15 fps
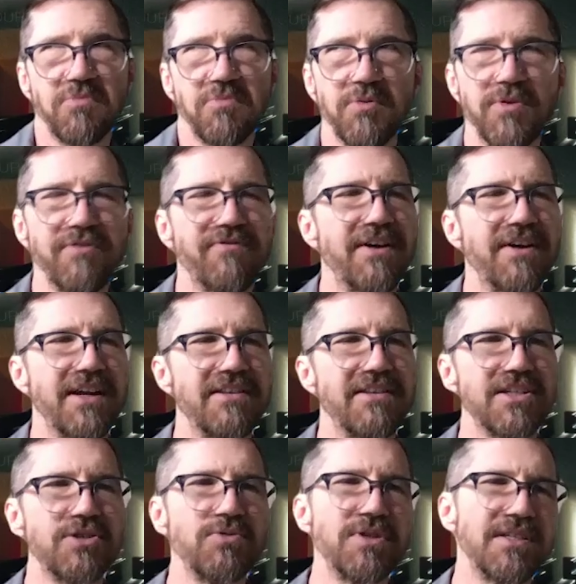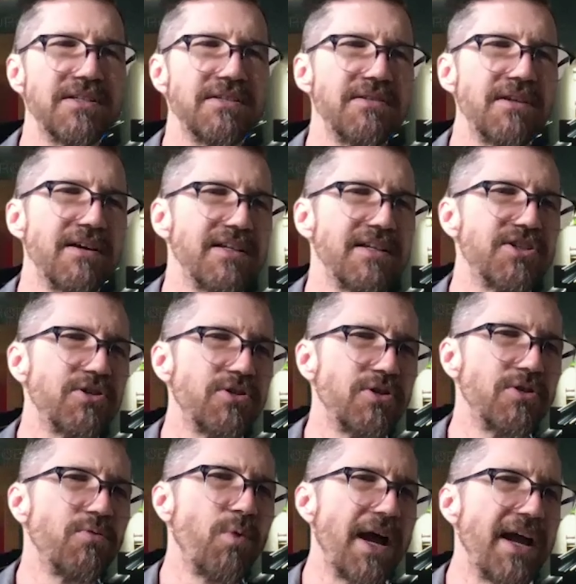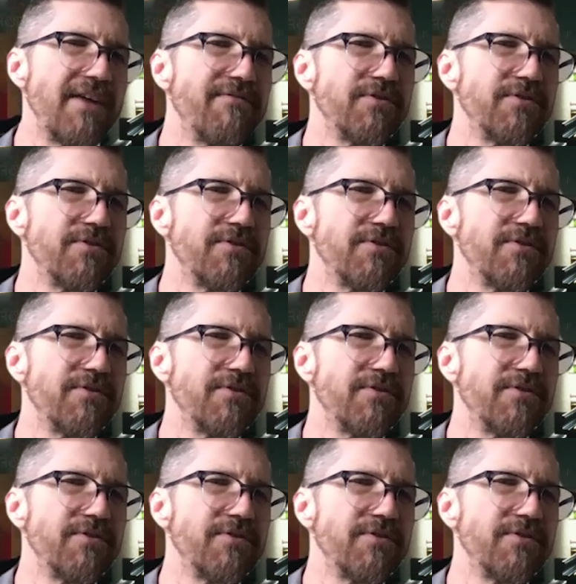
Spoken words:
we found out that students, it's a good way